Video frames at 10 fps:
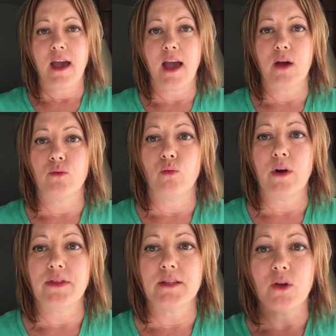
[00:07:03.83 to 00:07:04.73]
and
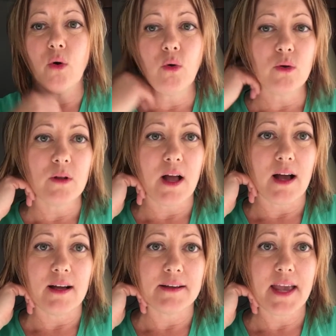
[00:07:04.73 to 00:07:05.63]
what this whole
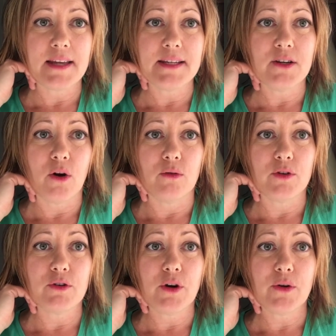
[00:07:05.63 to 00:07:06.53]
candida
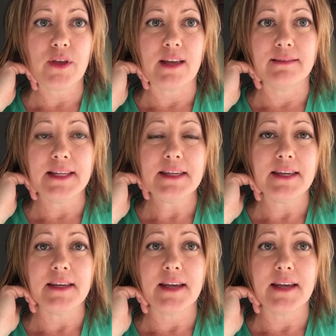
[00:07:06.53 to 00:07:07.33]
overgrowth and leaky